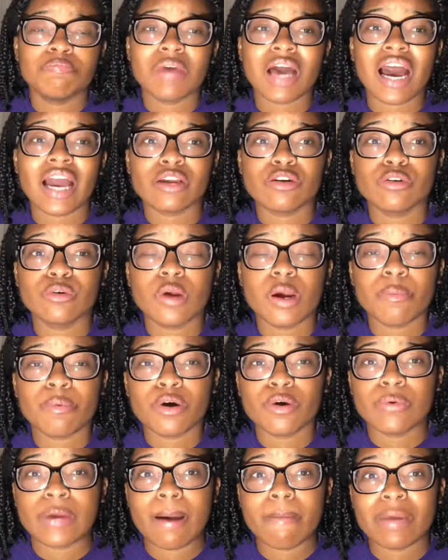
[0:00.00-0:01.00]
I grew up
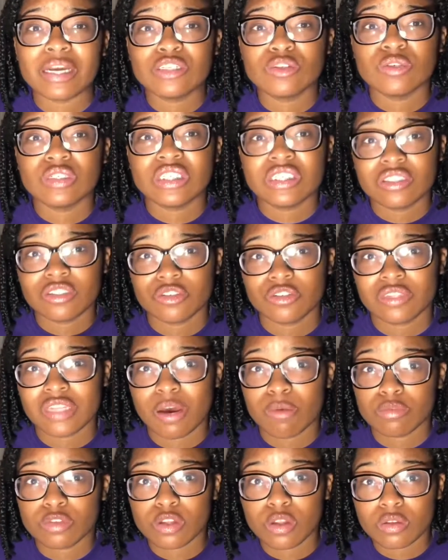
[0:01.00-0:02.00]
around my 2 sisters
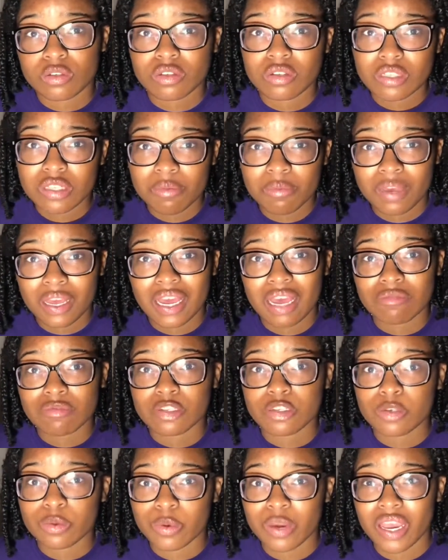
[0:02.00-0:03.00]
that was closer to me. I have a
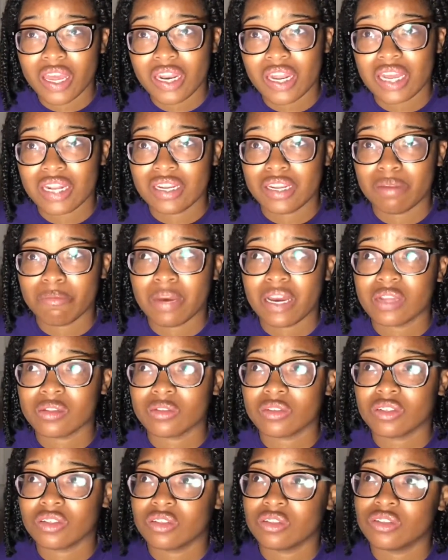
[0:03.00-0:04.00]
twin, and then my other
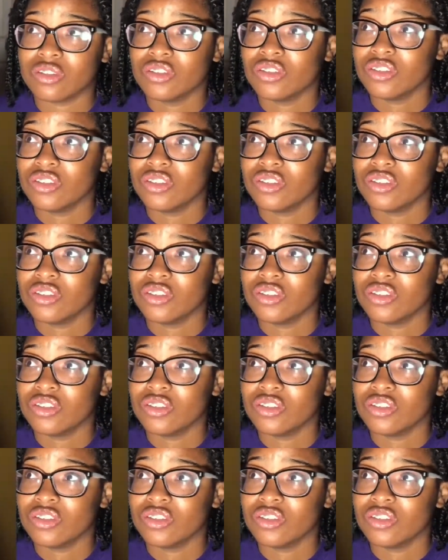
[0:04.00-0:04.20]
sisters.